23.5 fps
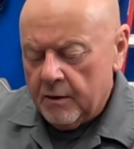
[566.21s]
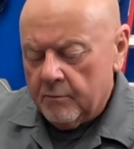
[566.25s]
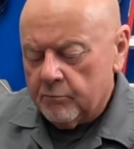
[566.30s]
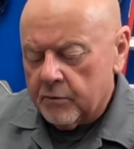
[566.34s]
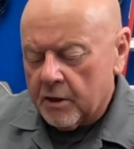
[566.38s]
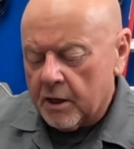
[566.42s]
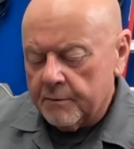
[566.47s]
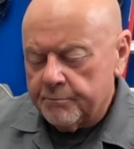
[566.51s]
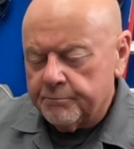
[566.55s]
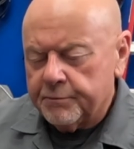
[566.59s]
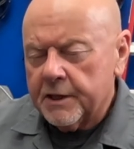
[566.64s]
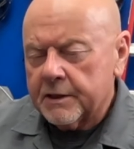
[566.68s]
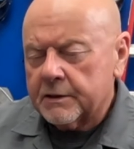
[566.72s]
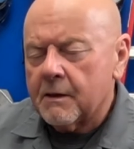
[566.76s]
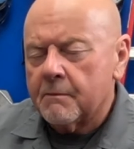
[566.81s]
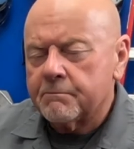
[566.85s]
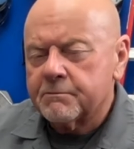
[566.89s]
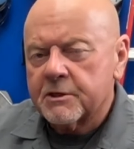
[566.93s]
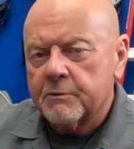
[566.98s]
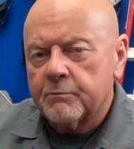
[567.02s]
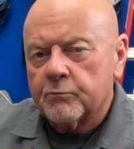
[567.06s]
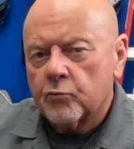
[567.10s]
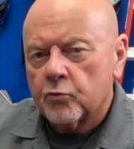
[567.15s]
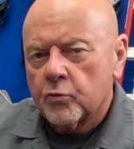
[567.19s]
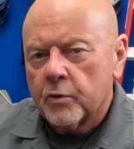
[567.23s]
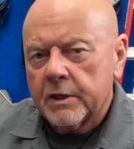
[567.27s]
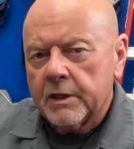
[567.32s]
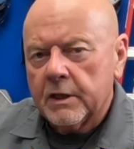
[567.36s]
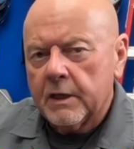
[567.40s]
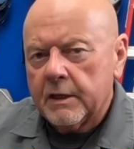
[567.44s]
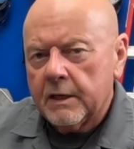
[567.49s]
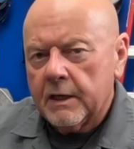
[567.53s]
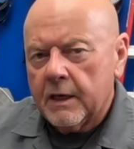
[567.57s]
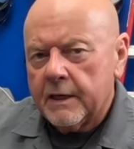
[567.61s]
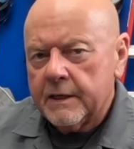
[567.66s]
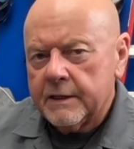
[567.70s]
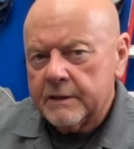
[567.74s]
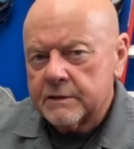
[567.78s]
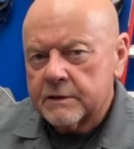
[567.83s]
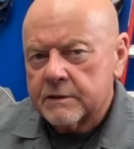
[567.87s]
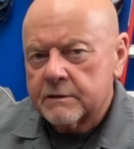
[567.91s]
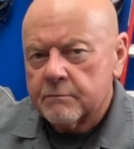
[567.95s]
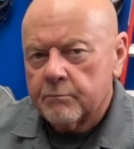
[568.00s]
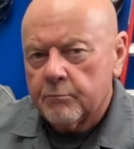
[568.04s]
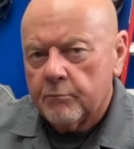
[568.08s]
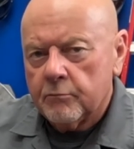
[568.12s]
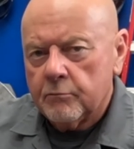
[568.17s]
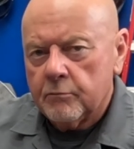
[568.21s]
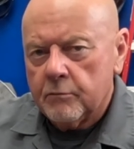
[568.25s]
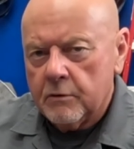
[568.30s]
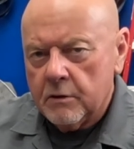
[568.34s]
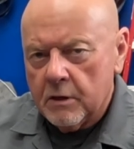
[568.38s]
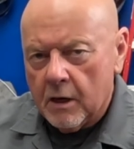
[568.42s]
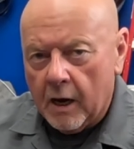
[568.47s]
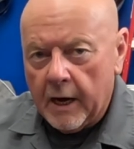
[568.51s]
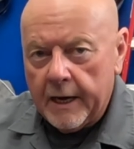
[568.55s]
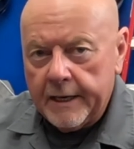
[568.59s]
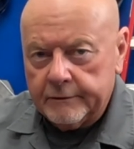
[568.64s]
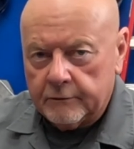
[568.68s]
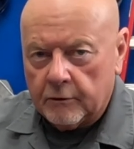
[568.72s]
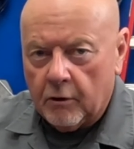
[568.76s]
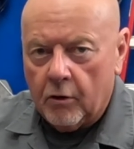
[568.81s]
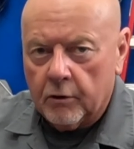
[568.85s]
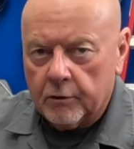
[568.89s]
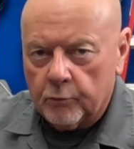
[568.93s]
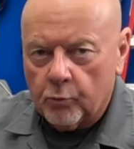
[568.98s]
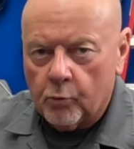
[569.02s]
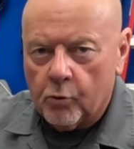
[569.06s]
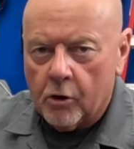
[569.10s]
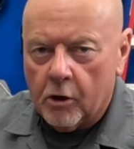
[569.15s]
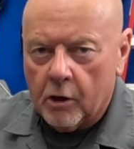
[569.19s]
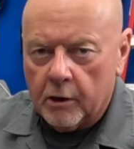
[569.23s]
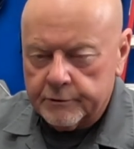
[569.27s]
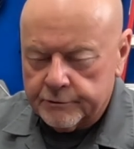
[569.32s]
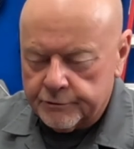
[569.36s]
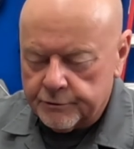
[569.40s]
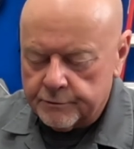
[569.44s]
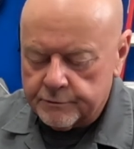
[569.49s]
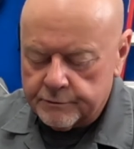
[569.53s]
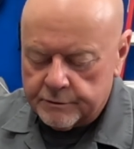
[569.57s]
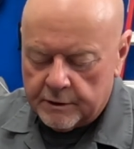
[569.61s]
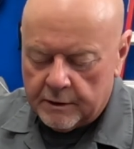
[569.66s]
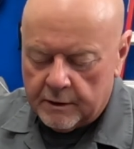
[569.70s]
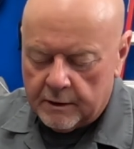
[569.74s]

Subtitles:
but I picked up some really nice nylon washers,